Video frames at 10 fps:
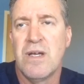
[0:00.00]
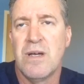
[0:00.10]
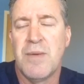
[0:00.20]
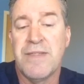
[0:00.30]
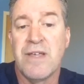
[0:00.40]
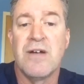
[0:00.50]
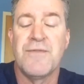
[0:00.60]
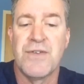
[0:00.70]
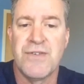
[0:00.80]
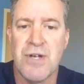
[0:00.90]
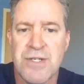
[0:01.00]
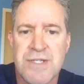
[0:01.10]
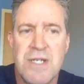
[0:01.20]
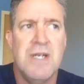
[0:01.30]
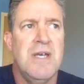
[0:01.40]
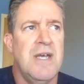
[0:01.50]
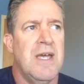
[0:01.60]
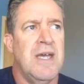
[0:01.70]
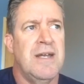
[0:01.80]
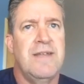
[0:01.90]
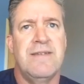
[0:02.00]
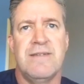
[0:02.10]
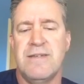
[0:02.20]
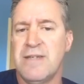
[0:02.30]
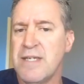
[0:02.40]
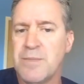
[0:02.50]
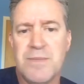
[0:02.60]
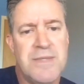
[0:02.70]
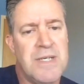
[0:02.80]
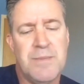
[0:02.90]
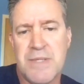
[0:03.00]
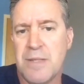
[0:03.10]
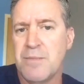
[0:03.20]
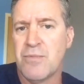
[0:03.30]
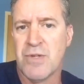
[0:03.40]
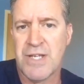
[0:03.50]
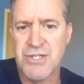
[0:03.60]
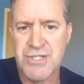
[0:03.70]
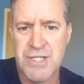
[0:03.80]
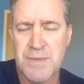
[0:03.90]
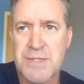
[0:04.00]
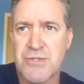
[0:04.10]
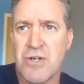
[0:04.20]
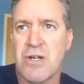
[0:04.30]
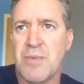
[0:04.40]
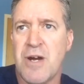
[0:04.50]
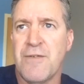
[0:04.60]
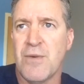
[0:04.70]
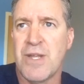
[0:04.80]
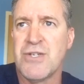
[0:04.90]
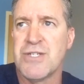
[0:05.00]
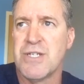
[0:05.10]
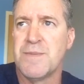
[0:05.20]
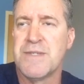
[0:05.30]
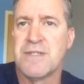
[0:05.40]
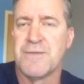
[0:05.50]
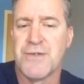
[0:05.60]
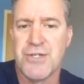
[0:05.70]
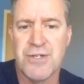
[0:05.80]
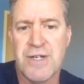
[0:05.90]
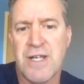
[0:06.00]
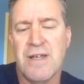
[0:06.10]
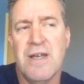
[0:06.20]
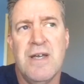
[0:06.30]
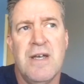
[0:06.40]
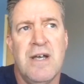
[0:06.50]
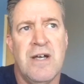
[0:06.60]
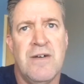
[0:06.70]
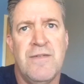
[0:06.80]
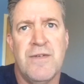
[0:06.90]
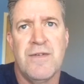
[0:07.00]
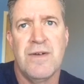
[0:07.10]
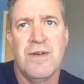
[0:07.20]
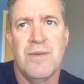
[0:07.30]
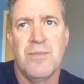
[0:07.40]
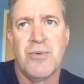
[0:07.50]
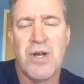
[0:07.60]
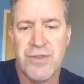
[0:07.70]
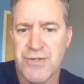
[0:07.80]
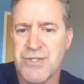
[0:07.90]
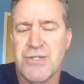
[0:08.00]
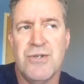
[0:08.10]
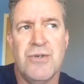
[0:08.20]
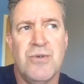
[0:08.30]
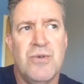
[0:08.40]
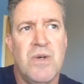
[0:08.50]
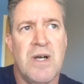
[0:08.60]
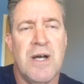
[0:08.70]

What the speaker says: monthly conference calls. And this is deep relationships, strong, powerful relationships. It's a fraternity of brothers who